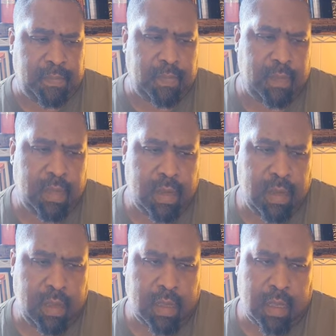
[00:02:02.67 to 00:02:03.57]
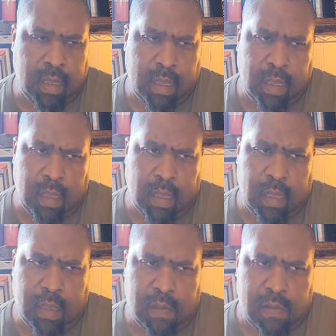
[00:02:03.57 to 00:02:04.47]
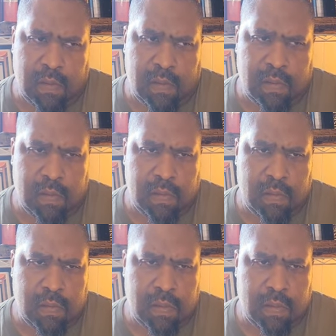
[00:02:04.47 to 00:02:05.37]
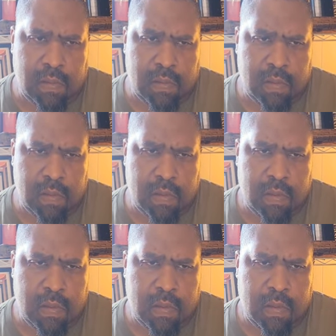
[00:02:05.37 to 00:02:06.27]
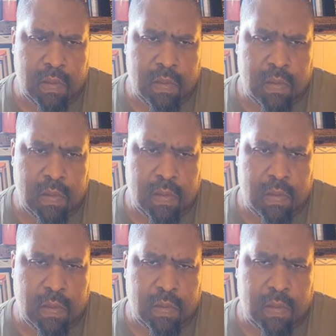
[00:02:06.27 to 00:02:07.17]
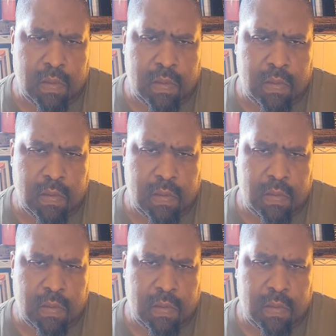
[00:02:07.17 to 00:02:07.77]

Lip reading: Nothing is said.